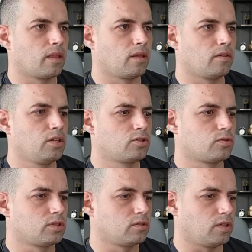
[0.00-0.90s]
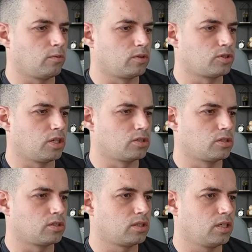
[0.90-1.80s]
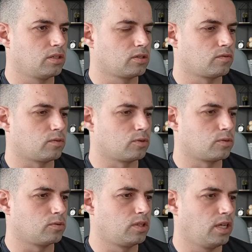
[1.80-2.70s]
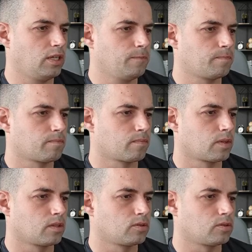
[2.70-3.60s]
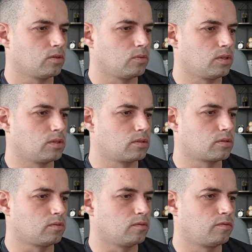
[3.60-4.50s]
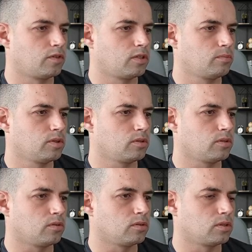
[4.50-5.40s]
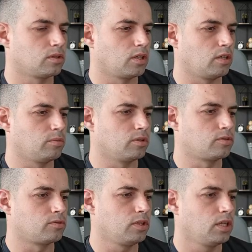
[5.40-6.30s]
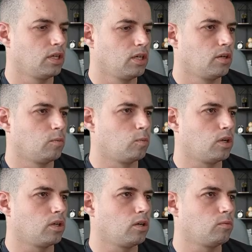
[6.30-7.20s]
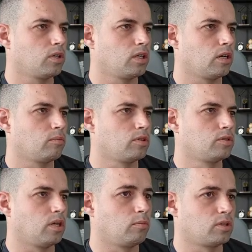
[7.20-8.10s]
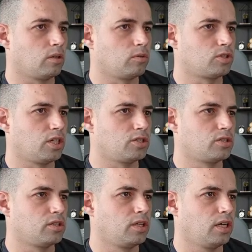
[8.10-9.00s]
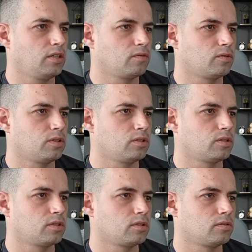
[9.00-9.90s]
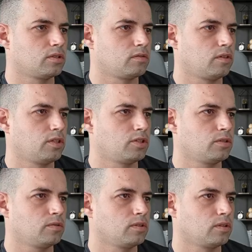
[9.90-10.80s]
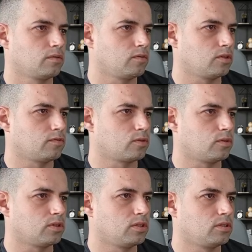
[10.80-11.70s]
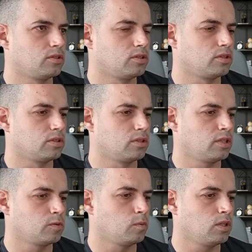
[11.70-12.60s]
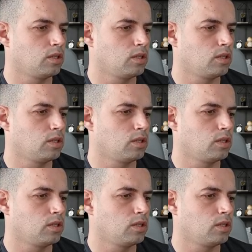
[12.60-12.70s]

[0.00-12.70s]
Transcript: I will change the status for today, so it's confirmed on table 3. 1 hour, and I will change the date for this reservation, or this is just a test one.